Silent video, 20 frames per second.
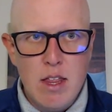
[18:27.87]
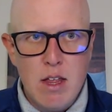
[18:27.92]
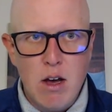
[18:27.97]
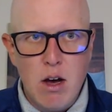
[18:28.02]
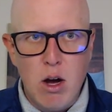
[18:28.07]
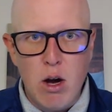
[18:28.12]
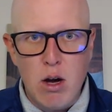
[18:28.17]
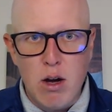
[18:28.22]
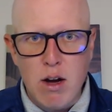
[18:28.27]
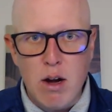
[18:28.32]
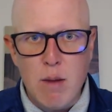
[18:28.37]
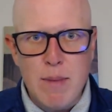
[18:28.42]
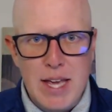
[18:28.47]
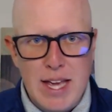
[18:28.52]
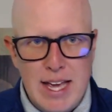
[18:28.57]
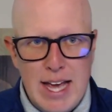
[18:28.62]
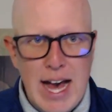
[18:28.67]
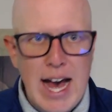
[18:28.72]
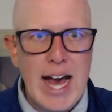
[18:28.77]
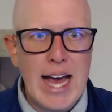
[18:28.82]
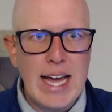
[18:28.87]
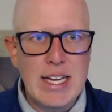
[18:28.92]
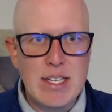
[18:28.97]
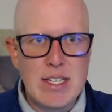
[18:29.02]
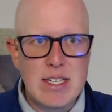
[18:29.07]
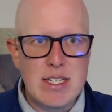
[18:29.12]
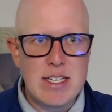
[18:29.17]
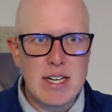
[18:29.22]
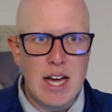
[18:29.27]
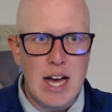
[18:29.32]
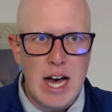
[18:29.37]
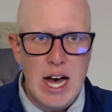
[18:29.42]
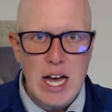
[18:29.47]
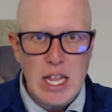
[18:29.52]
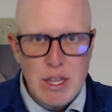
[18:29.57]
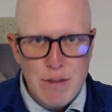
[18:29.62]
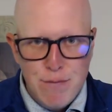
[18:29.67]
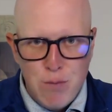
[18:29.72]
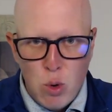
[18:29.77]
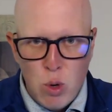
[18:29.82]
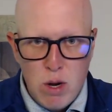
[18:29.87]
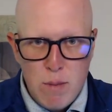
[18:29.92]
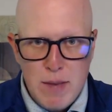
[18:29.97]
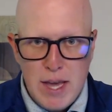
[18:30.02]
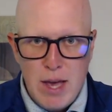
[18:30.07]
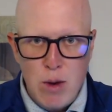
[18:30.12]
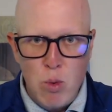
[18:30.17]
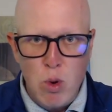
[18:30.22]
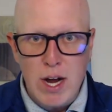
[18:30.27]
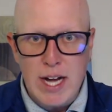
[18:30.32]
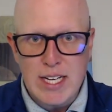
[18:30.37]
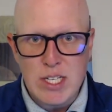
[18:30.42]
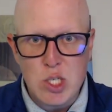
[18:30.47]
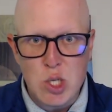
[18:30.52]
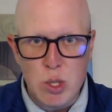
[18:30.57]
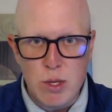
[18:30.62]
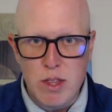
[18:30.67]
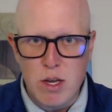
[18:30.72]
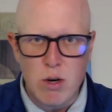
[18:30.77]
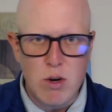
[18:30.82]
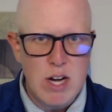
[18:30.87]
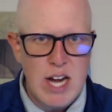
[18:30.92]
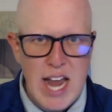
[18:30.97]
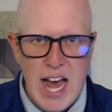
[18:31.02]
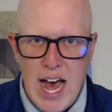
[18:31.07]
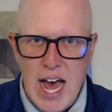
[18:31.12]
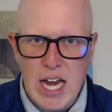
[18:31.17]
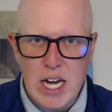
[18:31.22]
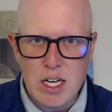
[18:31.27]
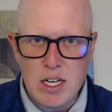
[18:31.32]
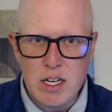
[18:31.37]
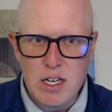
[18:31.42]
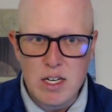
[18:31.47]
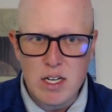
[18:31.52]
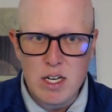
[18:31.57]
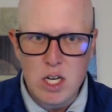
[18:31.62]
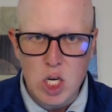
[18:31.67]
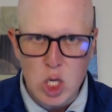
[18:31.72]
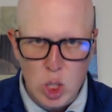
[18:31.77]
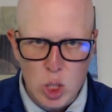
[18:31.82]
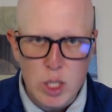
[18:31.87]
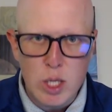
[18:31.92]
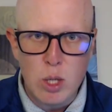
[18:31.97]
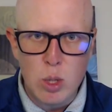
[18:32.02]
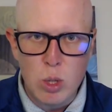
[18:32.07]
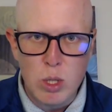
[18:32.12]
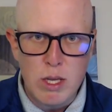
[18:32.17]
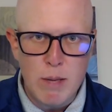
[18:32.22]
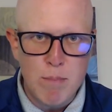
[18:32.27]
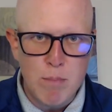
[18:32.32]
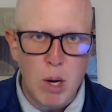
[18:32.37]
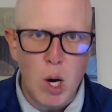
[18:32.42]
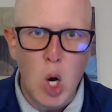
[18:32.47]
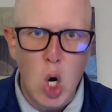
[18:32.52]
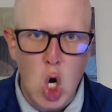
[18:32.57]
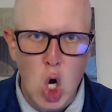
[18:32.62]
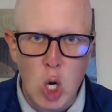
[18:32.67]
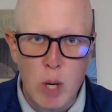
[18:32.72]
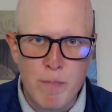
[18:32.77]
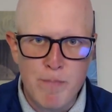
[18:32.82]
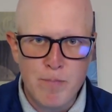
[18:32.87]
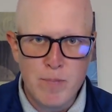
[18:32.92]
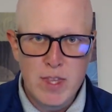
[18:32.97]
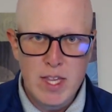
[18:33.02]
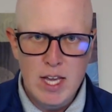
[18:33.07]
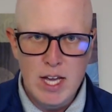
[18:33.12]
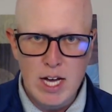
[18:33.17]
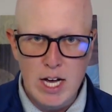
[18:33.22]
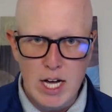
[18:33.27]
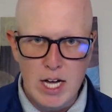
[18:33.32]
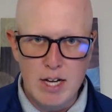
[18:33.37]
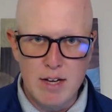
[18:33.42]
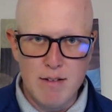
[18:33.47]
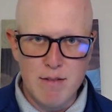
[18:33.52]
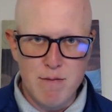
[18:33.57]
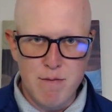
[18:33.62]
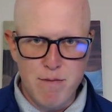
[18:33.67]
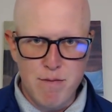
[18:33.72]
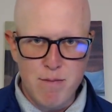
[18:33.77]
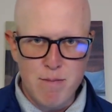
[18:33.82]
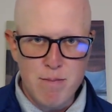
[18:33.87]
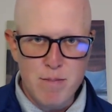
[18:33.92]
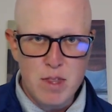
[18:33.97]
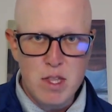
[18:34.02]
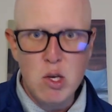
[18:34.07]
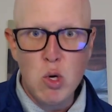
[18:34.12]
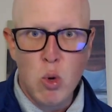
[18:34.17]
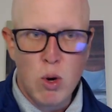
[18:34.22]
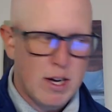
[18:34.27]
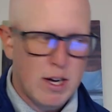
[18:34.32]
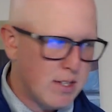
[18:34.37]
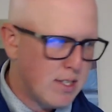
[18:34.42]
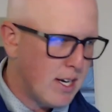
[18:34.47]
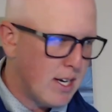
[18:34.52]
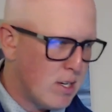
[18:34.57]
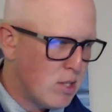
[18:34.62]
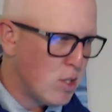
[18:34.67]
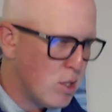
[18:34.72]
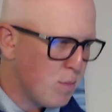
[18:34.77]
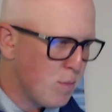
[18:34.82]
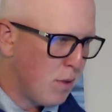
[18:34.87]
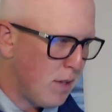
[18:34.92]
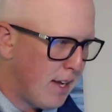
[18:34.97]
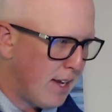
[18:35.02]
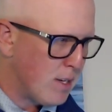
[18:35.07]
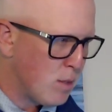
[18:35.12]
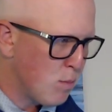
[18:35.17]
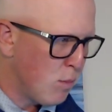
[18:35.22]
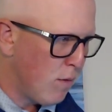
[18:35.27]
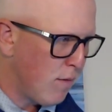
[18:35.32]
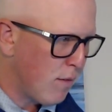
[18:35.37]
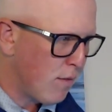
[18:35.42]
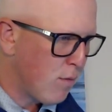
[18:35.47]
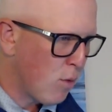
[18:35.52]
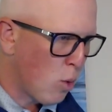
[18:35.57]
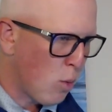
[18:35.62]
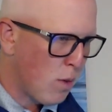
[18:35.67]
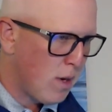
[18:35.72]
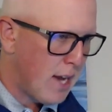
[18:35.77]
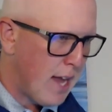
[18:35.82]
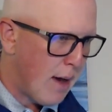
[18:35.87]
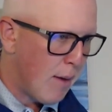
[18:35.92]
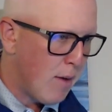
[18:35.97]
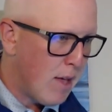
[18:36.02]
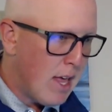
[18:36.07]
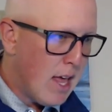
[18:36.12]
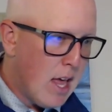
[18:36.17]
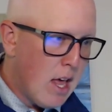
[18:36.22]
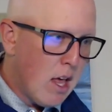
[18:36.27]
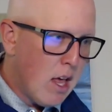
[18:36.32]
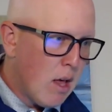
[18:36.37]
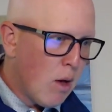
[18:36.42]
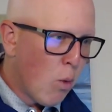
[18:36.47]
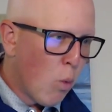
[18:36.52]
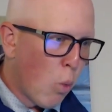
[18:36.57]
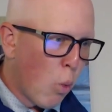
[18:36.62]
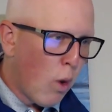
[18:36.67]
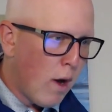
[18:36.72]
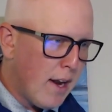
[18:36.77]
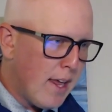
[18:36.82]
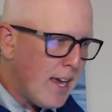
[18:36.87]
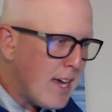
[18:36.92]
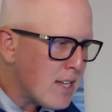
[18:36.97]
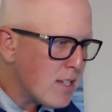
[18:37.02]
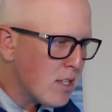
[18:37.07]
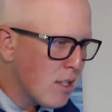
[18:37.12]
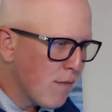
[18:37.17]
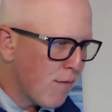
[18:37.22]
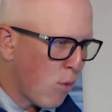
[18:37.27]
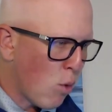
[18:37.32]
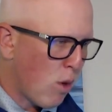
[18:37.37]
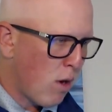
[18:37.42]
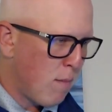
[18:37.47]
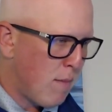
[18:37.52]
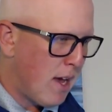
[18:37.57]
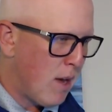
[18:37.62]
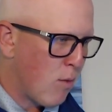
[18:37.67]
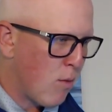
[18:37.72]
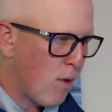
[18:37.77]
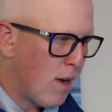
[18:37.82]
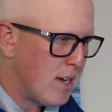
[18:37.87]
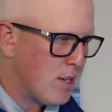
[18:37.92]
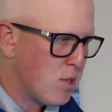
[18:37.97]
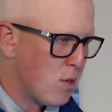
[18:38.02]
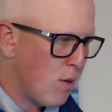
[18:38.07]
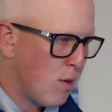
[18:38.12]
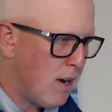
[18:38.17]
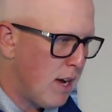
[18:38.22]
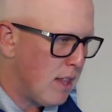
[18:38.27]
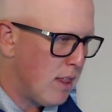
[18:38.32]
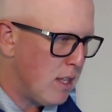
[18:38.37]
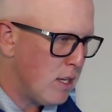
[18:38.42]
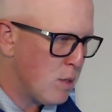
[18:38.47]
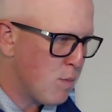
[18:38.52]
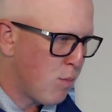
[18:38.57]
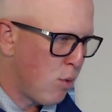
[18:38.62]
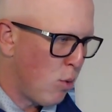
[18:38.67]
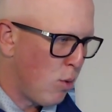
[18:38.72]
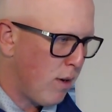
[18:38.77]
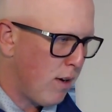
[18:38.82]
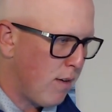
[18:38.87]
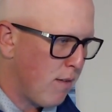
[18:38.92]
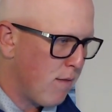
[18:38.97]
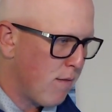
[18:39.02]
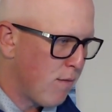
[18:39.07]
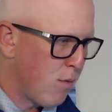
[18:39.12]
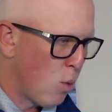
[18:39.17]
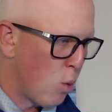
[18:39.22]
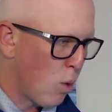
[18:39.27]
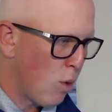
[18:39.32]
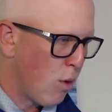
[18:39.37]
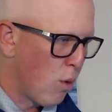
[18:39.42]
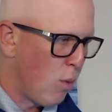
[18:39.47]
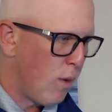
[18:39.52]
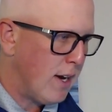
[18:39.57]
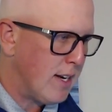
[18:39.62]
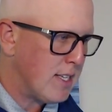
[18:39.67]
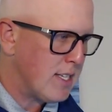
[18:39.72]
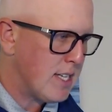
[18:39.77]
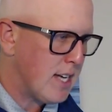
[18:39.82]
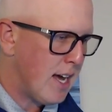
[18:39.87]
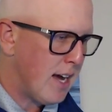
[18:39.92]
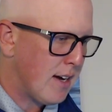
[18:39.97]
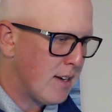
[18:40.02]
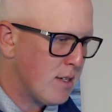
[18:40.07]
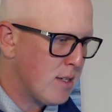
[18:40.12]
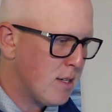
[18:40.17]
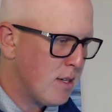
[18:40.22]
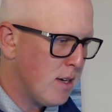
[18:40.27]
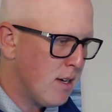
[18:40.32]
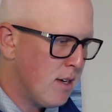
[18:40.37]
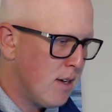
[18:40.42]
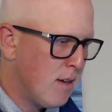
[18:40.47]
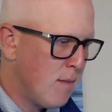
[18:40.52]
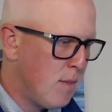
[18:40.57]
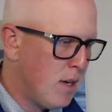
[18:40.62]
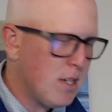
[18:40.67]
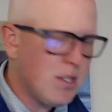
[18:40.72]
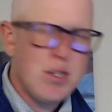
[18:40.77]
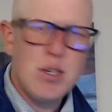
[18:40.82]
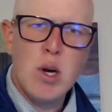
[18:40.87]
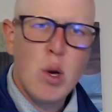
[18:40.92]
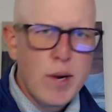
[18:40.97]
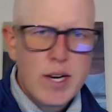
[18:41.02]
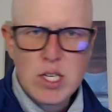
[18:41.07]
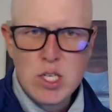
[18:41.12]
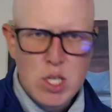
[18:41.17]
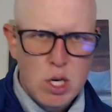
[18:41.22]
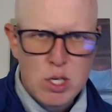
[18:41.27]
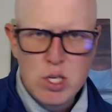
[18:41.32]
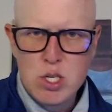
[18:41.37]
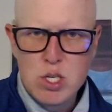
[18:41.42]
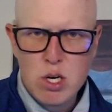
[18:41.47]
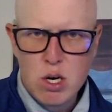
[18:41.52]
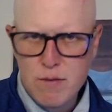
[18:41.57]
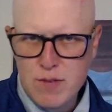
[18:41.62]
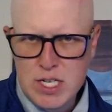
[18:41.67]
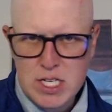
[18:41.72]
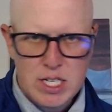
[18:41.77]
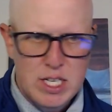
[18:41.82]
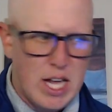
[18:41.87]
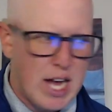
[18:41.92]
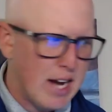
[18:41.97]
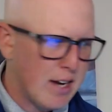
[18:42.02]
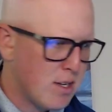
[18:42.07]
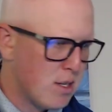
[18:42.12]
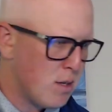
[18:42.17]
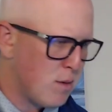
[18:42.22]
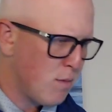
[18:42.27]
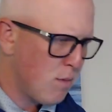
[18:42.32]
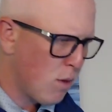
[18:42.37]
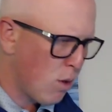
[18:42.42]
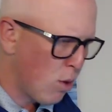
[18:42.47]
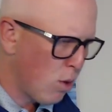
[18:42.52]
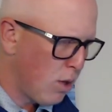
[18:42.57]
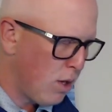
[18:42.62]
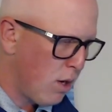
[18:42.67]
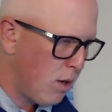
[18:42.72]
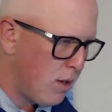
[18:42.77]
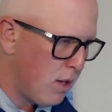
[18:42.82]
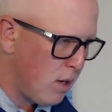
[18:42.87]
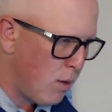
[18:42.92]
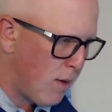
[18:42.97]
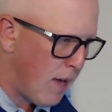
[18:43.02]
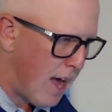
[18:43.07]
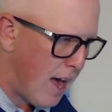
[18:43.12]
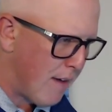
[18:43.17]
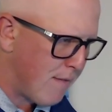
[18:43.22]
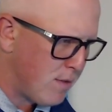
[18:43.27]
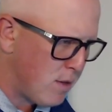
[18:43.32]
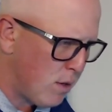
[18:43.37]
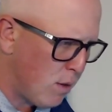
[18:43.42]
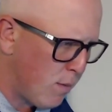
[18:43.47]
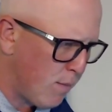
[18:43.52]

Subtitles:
are going to be guys on the 40-man roster that are not clearly part of the organization's plans moving forward. Now, what is the 40-man roster at this point for the White Sox? Because you don't want to start service clocks earlier than you have to.